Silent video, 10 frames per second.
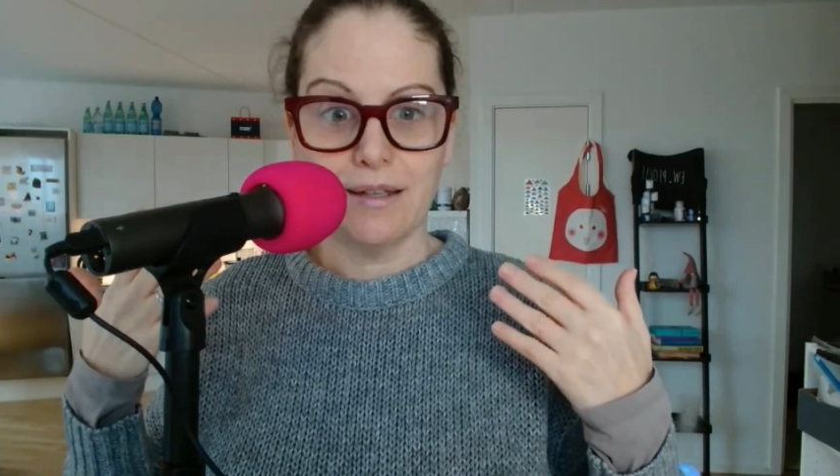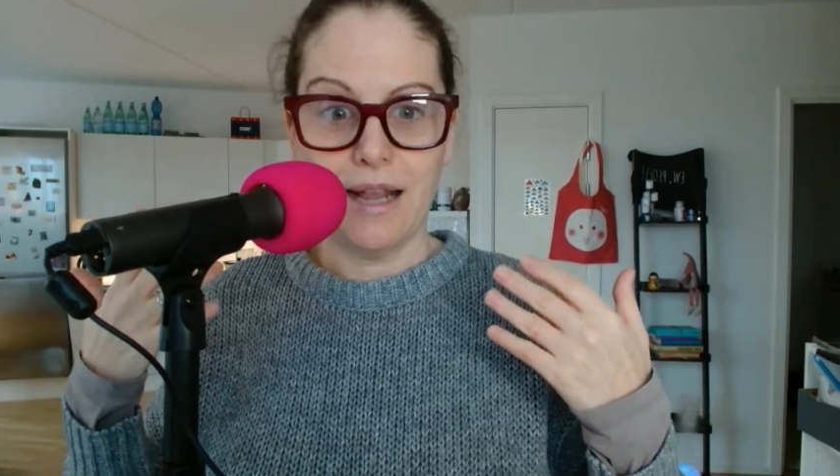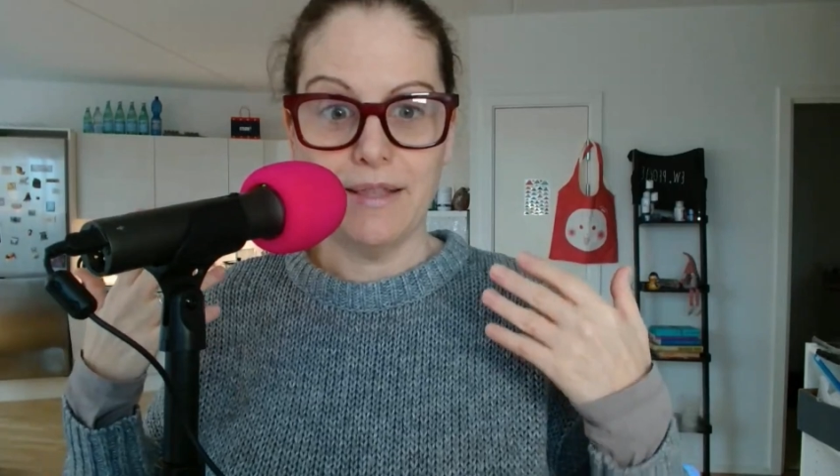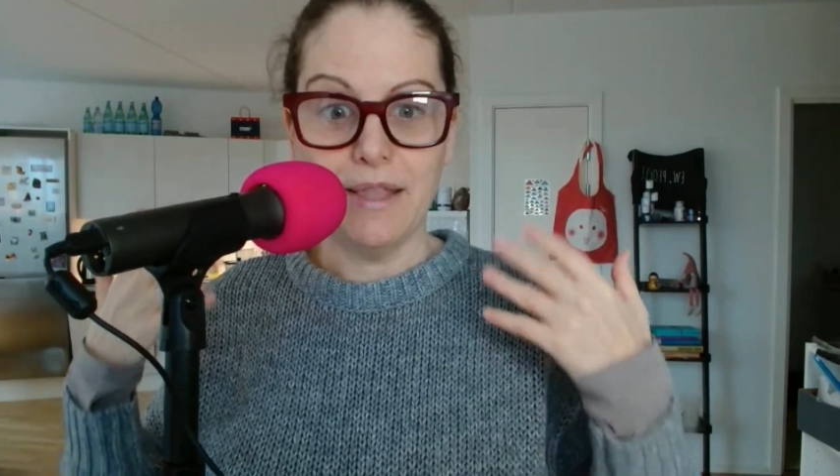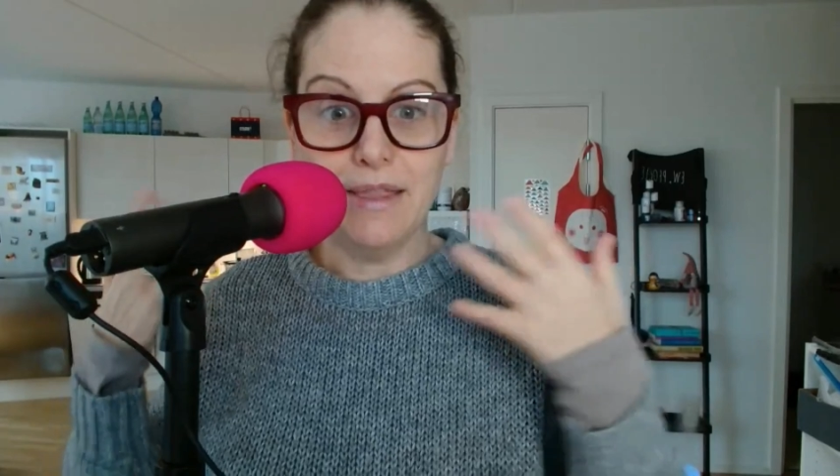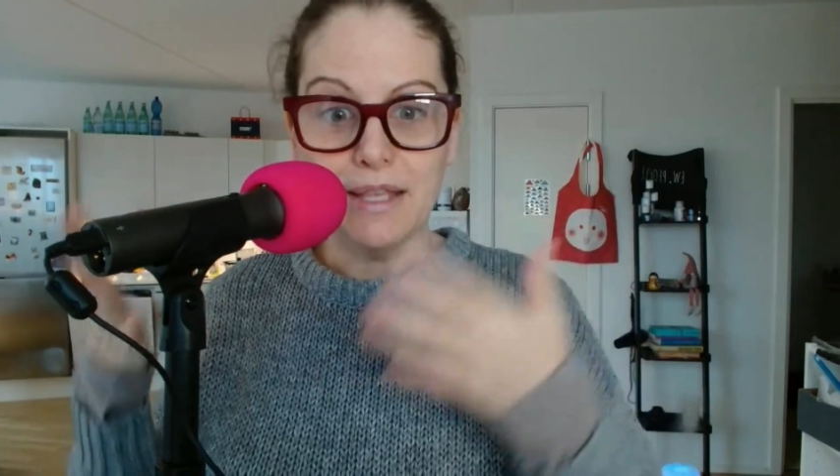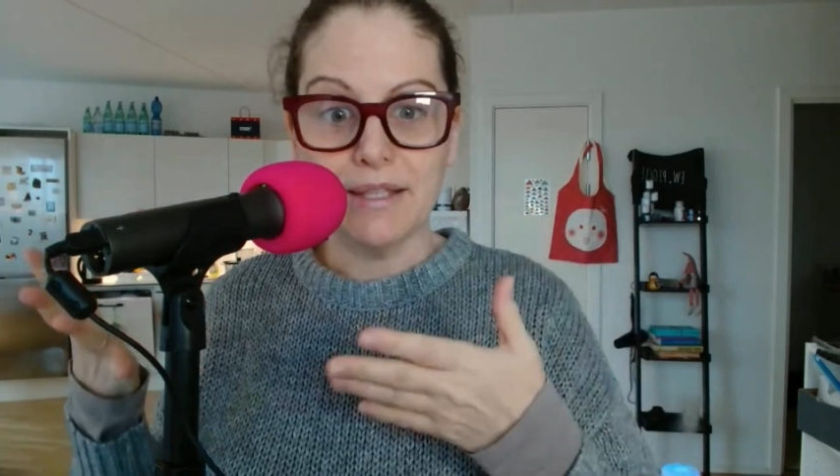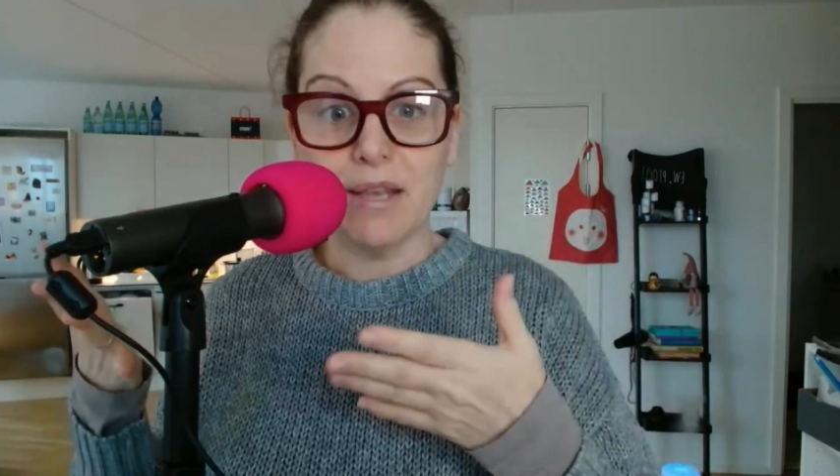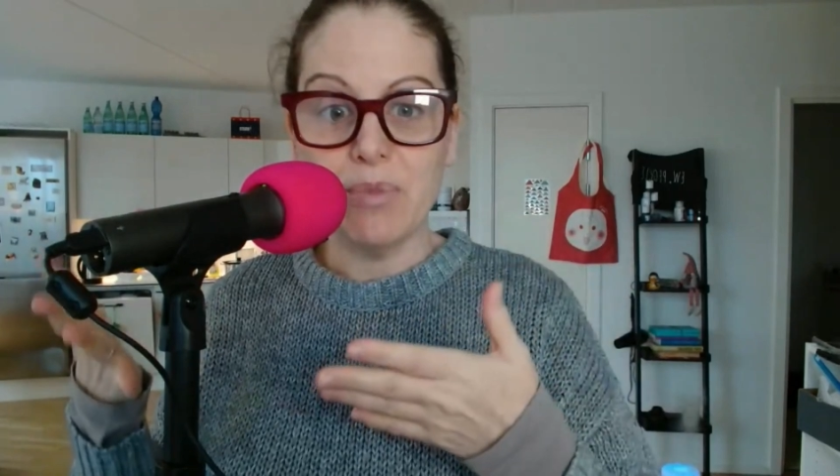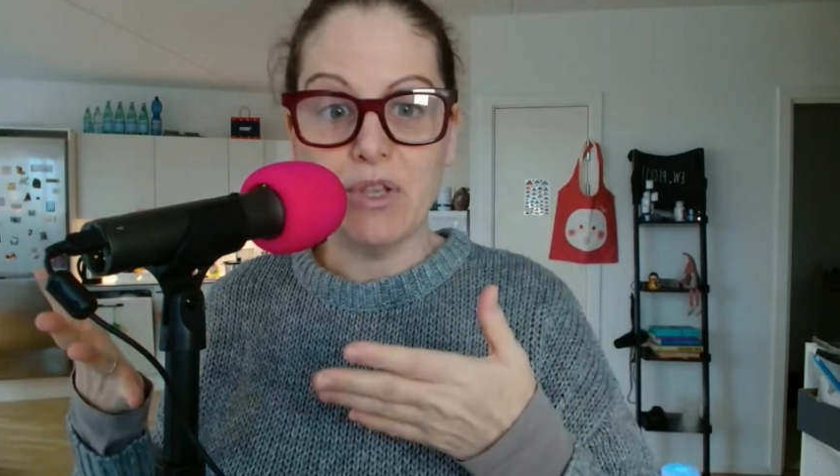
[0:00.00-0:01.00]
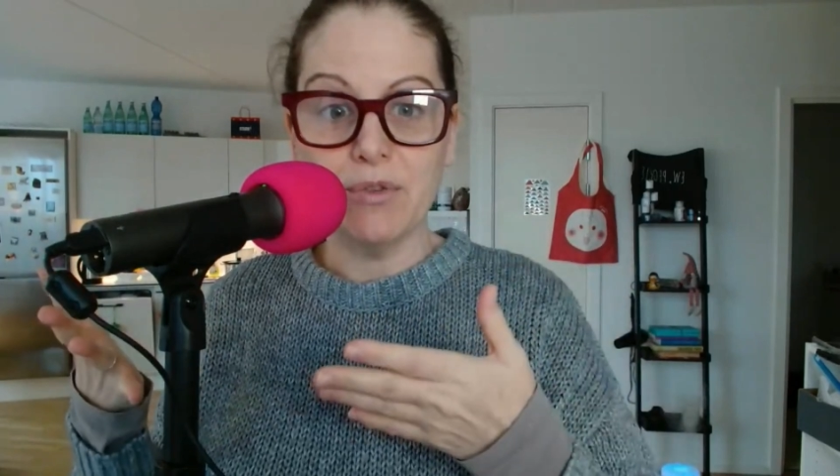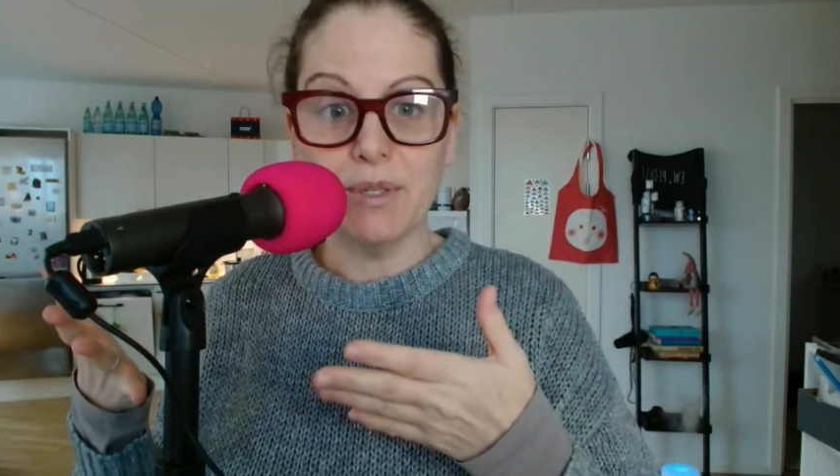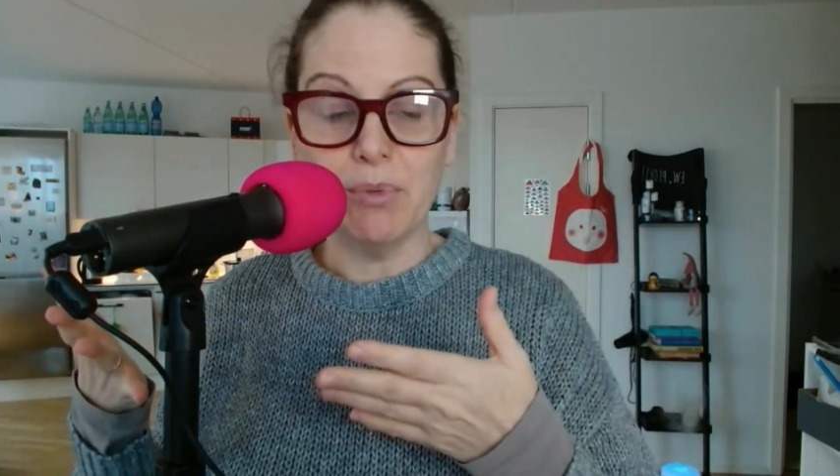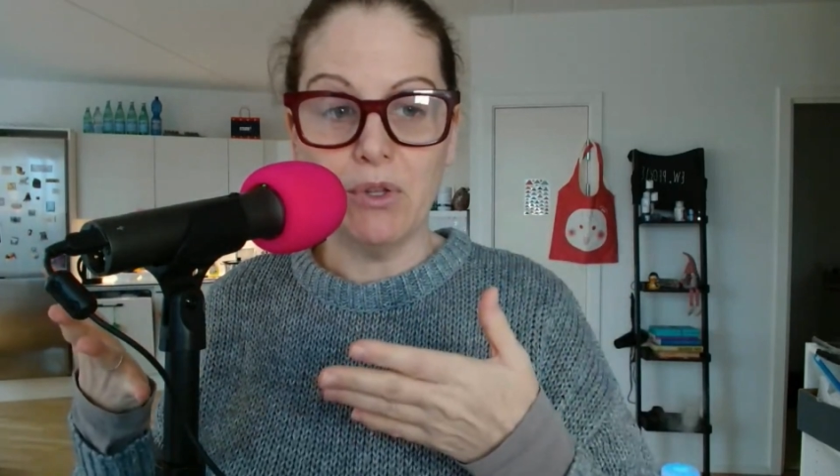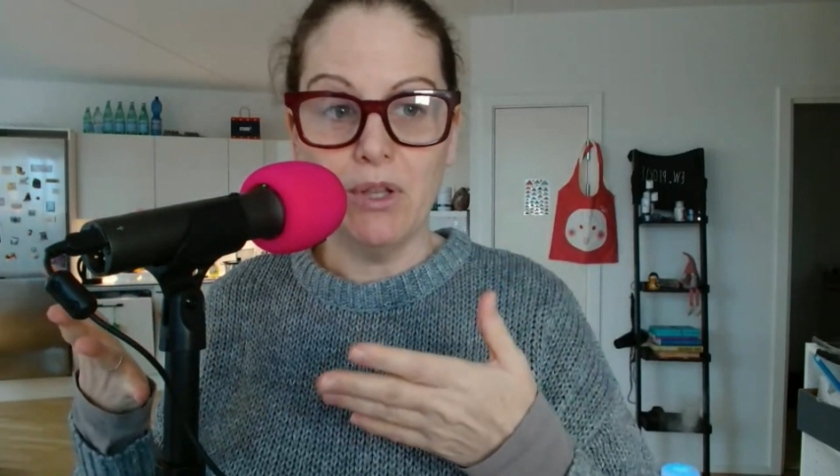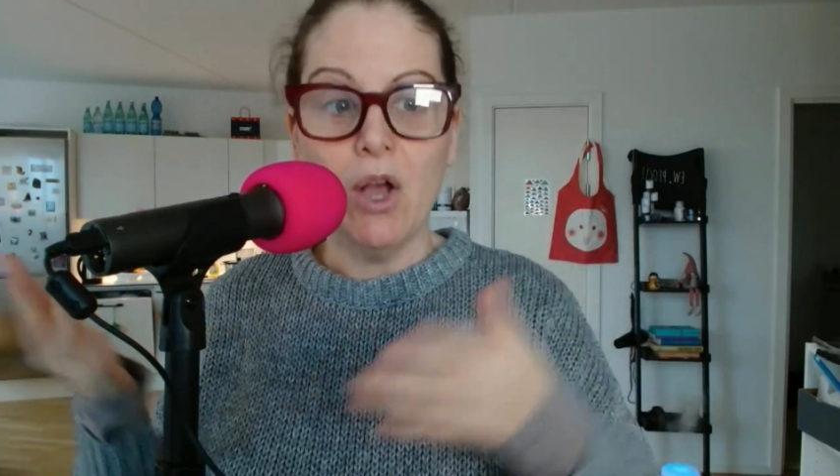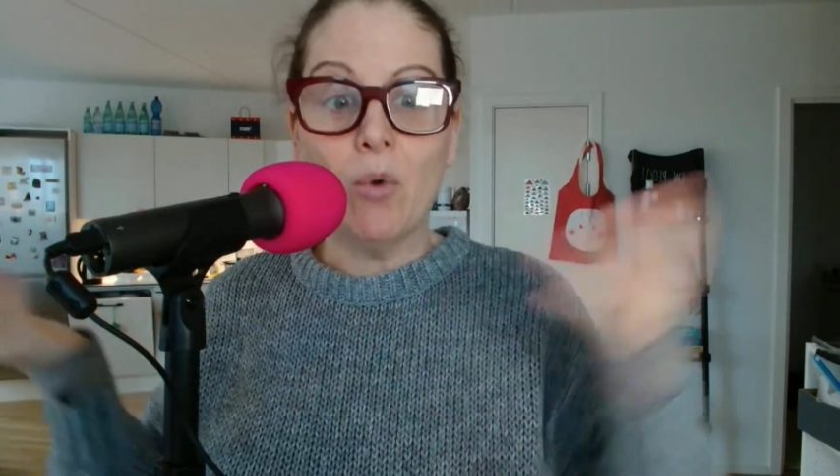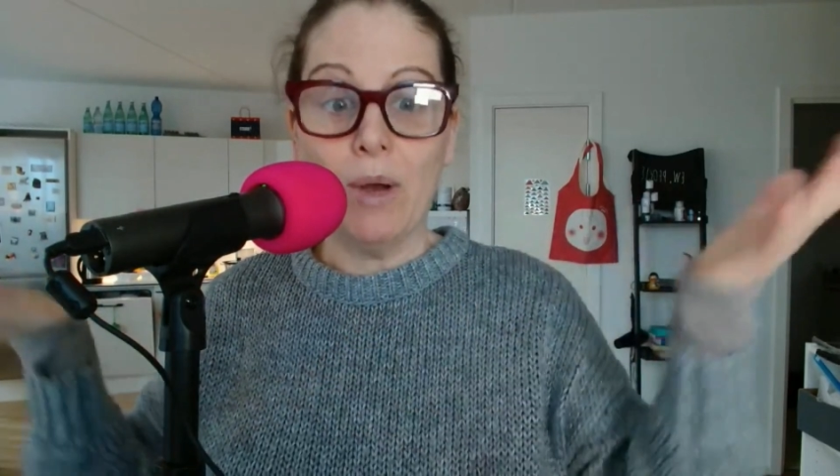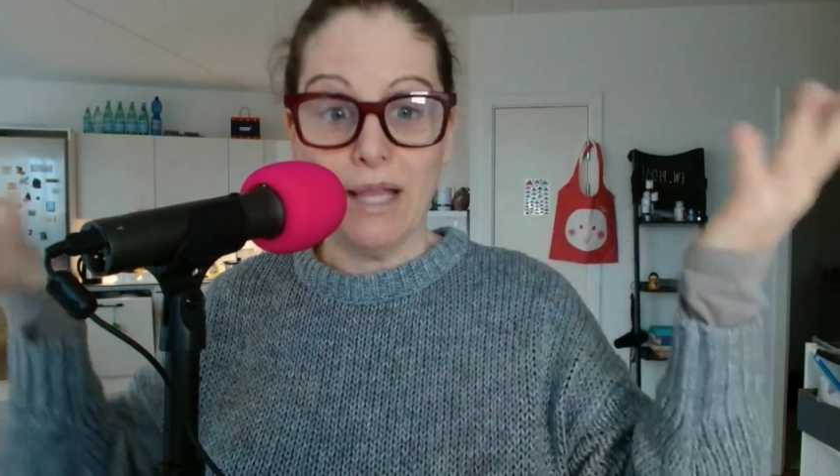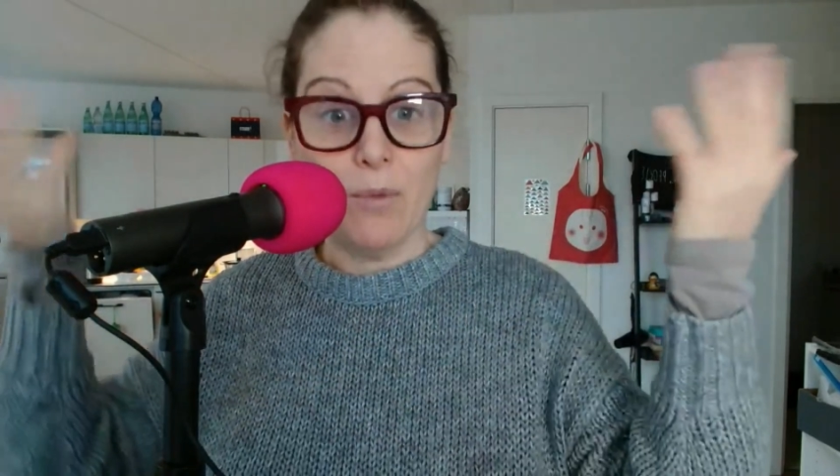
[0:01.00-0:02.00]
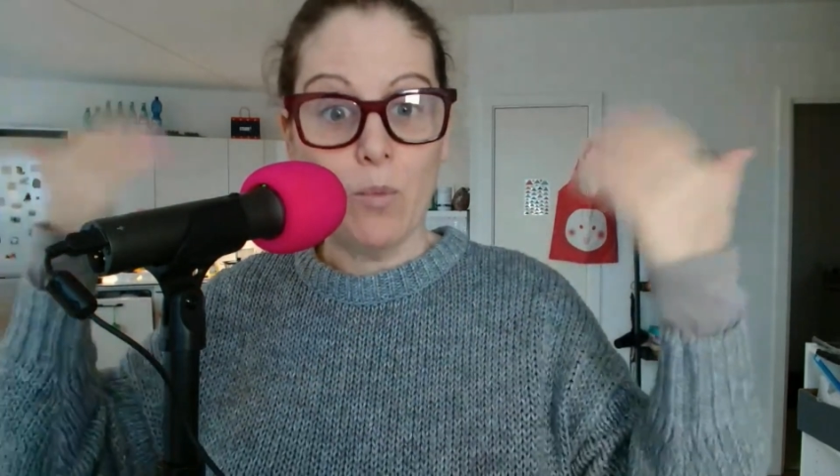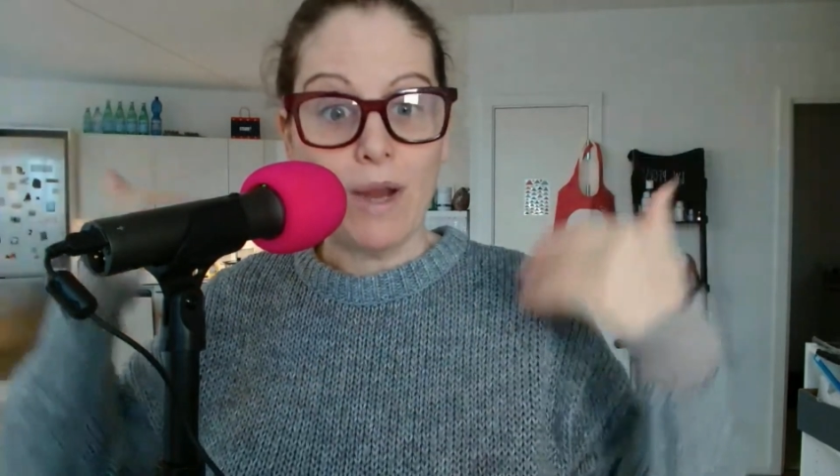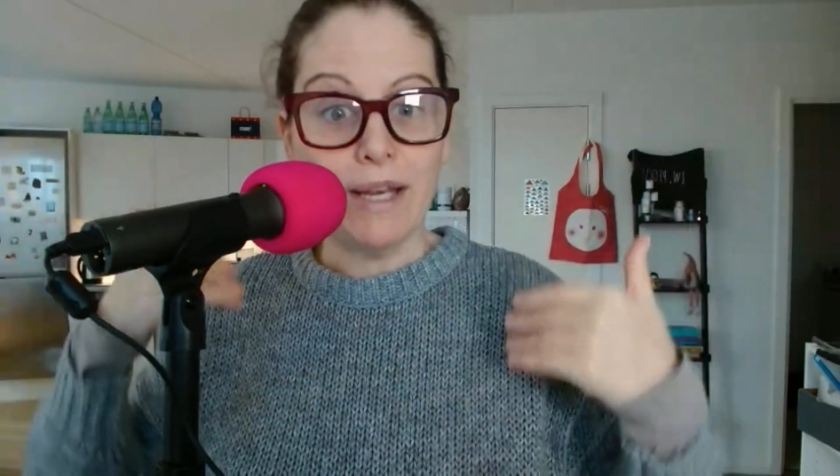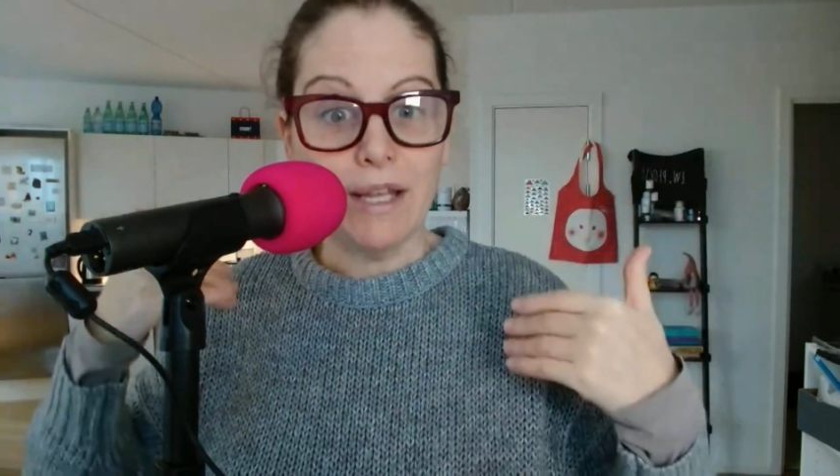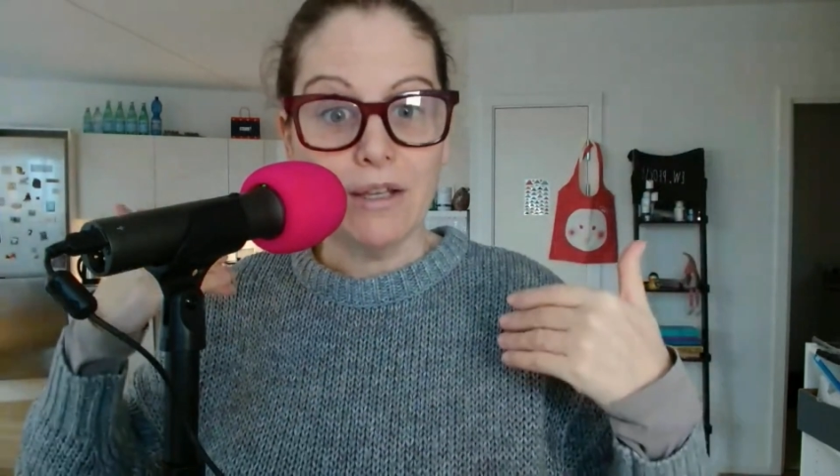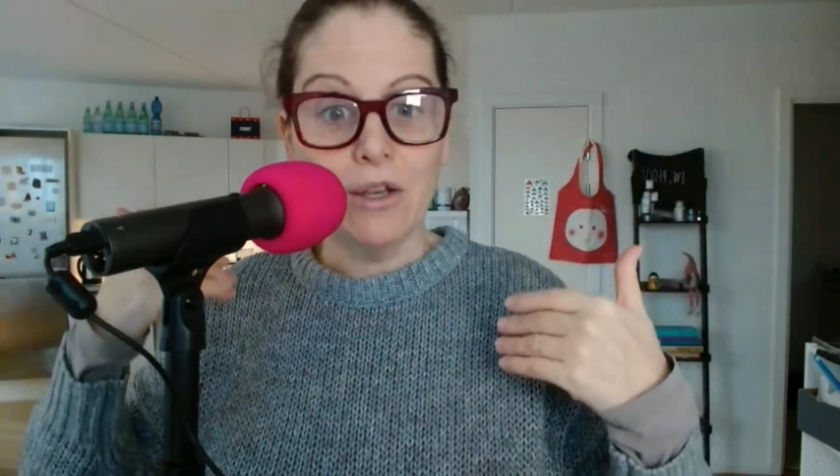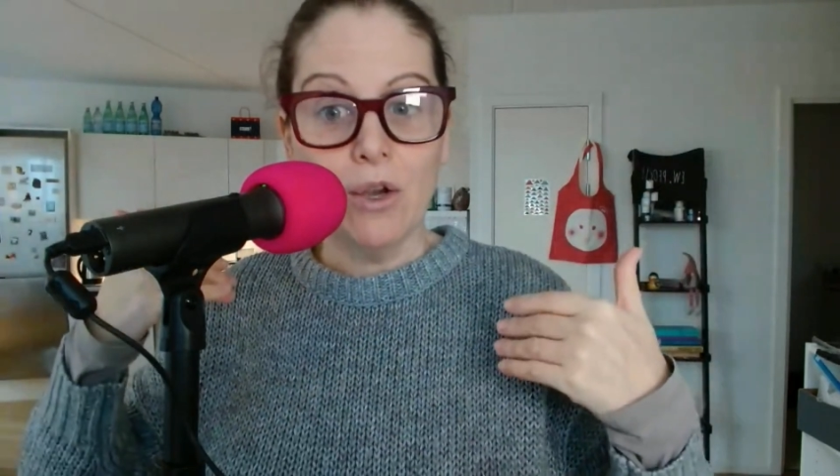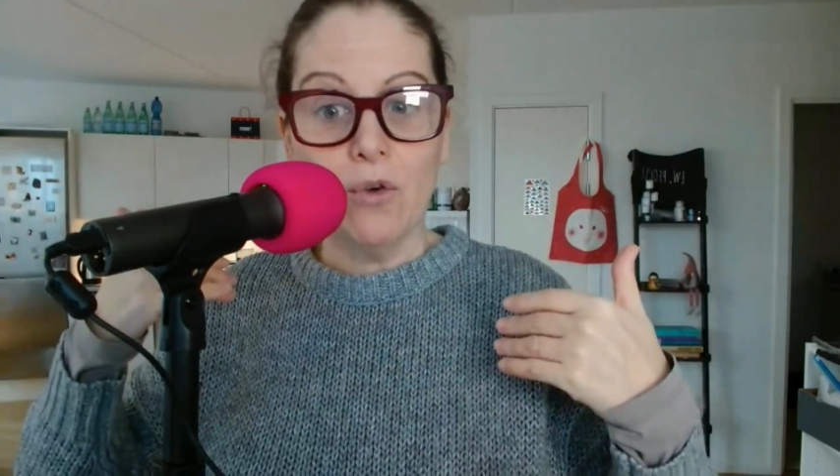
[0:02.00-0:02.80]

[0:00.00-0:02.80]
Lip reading: And then this can be usable while I'm waiting